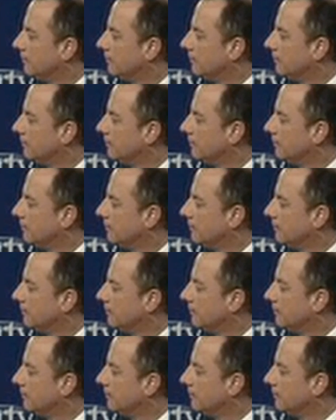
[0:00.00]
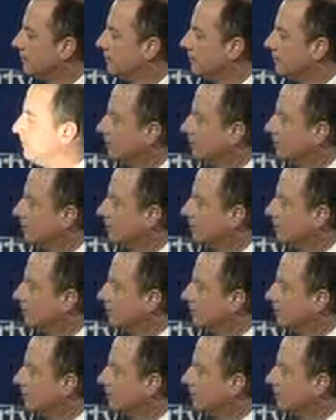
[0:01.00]

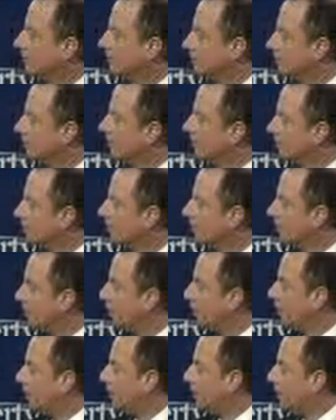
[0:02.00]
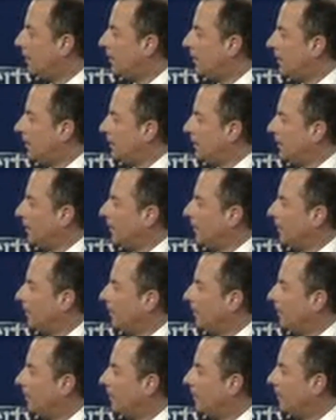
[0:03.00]

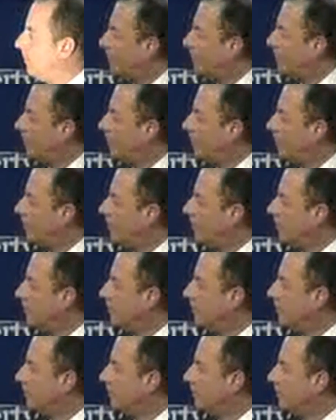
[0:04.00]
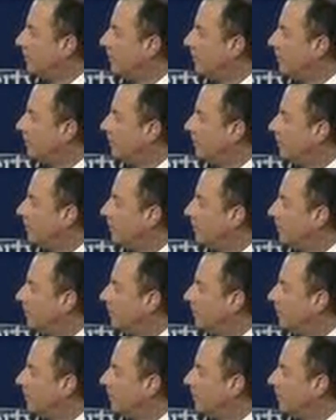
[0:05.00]
This person isn't speaking.